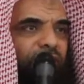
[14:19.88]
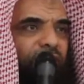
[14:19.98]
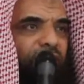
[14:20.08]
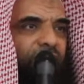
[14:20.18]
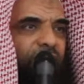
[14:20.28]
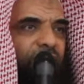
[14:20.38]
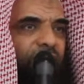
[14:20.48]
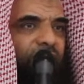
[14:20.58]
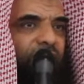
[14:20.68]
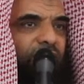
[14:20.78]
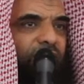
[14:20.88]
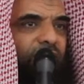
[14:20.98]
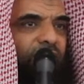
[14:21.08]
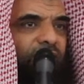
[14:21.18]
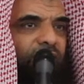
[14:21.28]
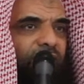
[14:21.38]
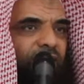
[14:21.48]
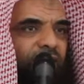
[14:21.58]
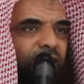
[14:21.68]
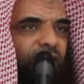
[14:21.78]

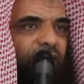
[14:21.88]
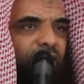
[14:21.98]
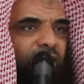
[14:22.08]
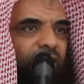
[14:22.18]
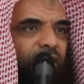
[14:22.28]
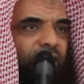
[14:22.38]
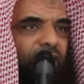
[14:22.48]
Nothing is said.